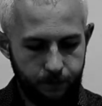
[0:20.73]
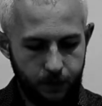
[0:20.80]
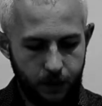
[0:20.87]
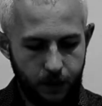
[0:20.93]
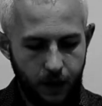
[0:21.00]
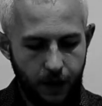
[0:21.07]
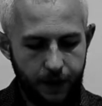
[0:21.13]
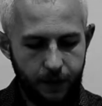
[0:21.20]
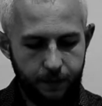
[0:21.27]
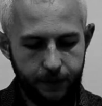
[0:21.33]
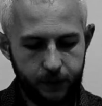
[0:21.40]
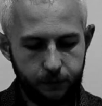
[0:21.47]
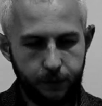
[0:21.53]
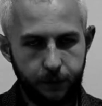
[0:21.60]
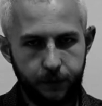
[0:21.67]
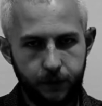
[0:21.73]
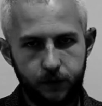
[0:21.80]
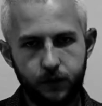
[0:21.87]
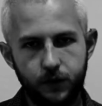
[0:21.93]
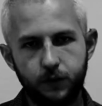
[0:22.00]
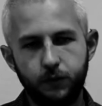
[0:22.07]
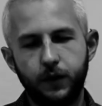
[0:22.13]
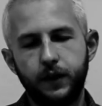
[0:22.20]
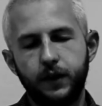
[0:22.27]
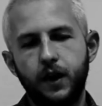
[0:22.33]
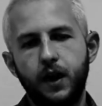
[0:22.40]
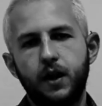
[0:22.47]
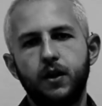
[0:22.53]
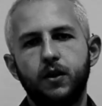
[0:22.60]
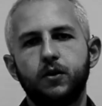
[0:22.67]
I am experiencing right
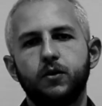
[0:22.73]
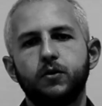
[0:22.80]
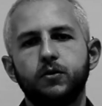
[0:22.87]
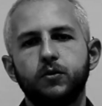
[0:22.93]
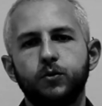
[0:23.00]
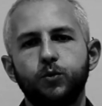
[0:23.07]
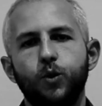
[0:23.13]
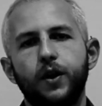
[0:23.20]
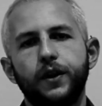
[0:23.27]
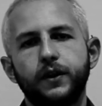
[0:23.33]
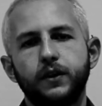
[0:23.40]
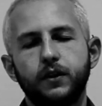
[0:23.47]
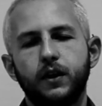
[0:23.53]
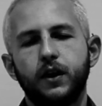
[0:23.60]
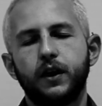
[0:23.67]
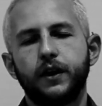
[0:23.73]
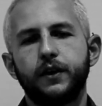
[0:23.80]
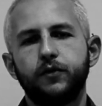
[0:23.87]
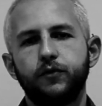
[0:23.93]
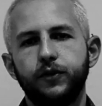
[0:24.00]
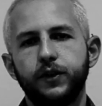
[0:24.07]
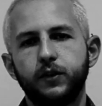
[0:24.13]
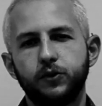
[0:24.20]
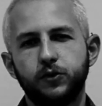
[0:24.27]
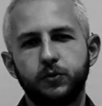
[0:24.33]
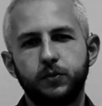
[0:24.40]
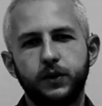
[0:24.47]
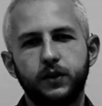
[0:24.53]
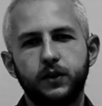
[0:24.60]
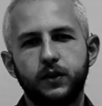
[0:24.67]
now what I feel to
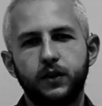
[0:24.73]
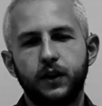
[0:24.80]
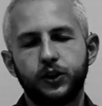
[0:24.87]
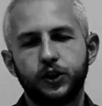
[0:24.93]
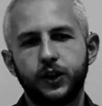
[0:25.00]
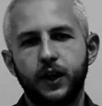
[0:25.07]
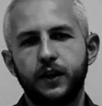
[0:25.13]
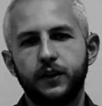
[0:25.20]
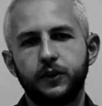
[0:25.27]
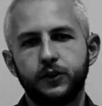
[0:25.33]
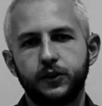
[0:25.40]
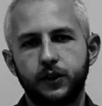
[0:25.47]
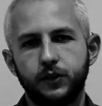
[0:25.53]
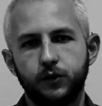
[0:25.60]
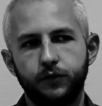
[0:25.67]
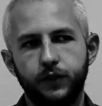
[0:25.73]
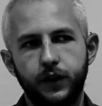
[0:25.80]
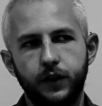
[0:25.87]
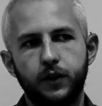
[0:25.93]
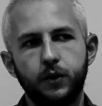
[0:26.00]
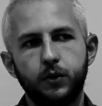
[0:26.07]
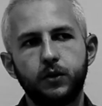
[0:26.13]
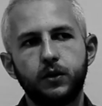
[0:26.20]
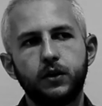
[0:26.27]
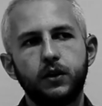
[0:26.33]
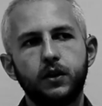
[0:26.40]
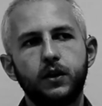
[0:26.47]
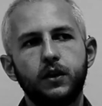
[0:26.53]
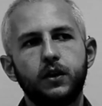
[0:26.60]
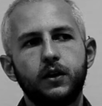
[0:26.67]
be a shattered sense of ego.
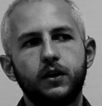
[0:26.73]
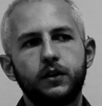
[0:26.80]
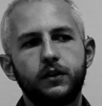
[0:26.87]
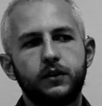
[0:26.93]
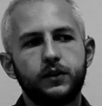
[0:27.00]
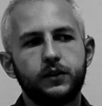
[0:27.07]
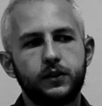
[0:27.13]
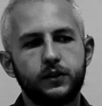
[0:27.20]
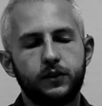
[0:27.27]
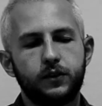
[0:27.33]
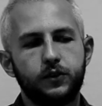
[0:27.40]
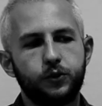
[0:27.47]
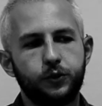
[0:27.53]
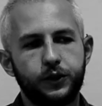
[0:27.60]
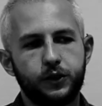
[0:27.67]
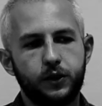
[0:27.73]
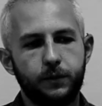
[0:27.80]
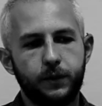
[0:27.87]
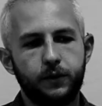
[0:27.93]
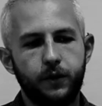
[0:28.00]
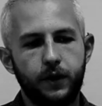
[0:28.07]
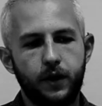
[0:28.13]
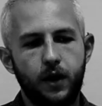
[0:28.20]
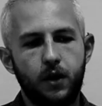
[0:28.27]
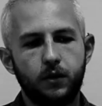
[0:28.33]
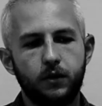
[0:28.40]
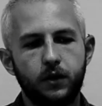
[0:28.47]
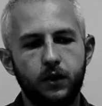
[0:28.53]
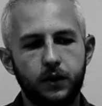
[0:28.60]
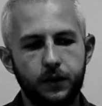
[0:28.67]
This is the situation I'm in right now.
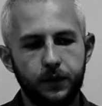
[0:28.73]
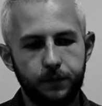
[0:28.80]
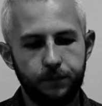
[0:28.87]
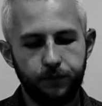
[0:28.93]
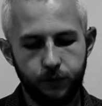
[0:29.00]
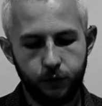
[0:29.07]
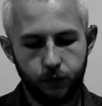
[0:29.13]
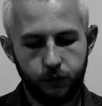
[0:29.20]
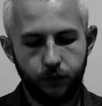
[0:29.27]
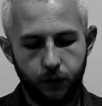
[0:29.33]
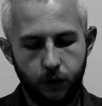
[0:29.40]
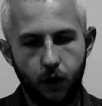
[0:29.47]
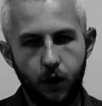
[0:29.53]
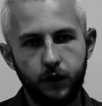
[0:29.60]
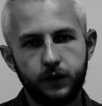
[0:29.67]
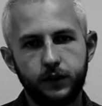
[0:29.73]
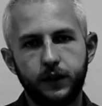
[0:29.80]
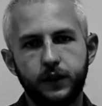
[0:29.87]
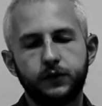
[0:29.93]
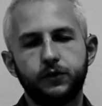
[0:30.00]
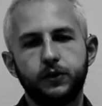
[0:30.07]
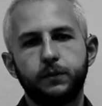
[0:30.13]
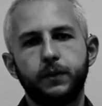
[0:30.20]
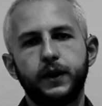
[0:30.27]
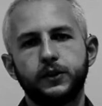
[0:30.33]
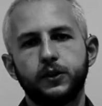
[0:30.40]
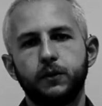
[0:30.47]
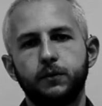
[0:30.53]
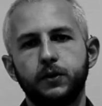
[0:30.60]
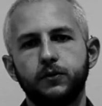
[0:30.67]
Just for context, for the past
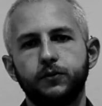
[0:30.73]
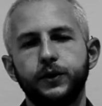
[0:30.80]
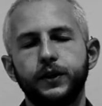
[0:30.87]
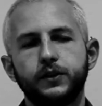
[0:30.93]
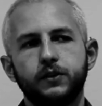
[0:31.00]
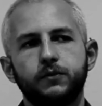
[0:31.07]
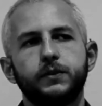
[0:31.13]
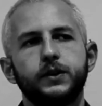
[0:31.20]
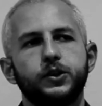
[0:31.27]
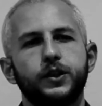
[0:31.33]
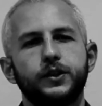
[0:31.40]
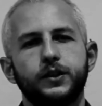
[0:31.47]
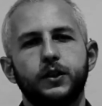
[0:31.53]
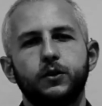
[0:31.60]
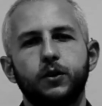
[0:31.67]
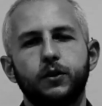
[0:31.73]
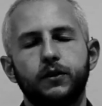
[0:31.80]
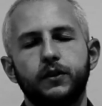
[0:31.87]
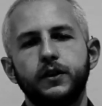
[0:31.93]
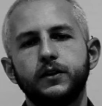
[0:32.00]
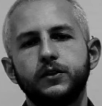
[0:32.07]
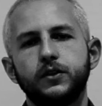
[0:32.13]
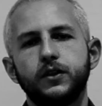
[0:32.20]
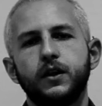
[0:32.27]
couple of weeks I've been changing a lot of things.